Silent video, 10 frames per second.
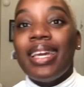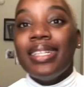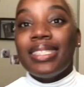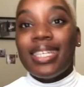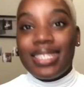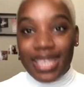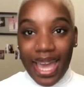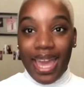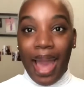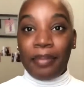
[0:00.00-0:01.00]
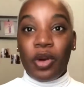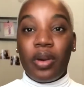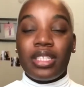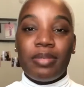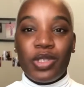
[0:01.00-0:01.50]
today I'm
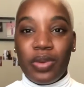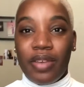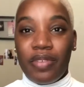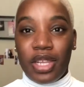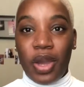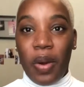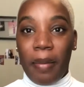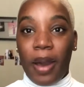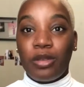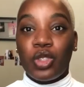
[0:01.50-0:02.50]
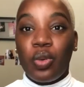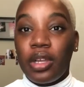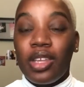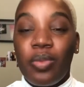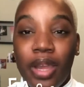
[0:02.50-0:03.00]
going to be doing a video about
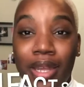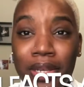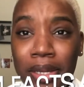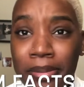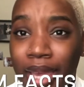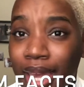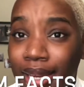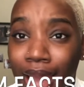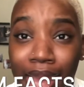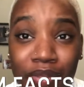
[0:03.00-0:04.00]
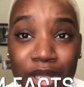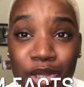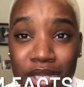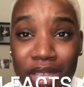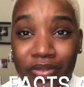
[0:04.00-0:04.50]
20 random and kind of
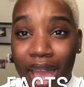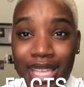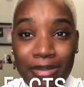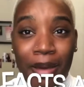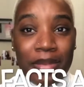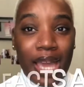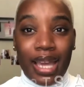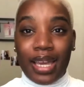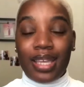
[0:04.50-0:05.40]
interesting facts about me, I guess.